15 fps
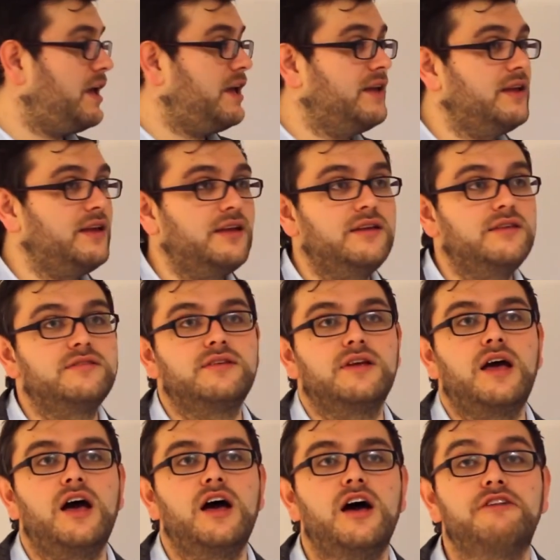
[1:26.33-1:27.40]
is
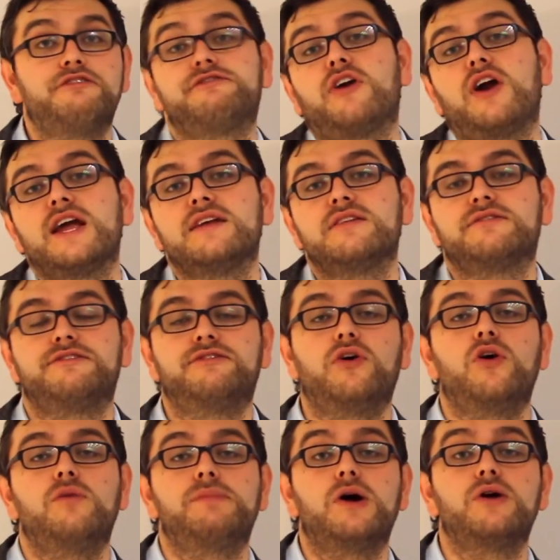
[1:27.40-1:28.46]
a phrase
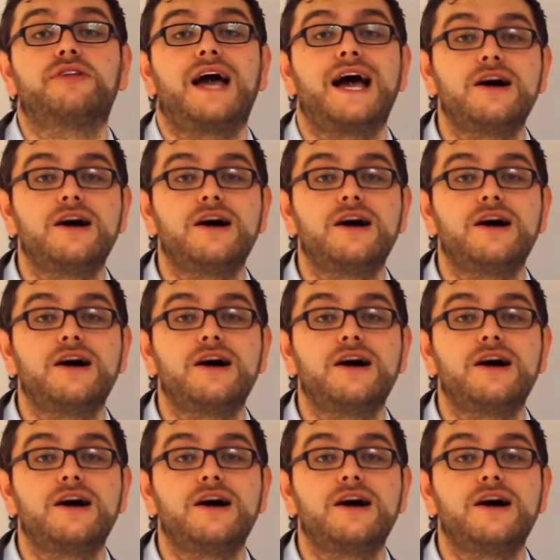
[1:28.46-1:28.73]
for both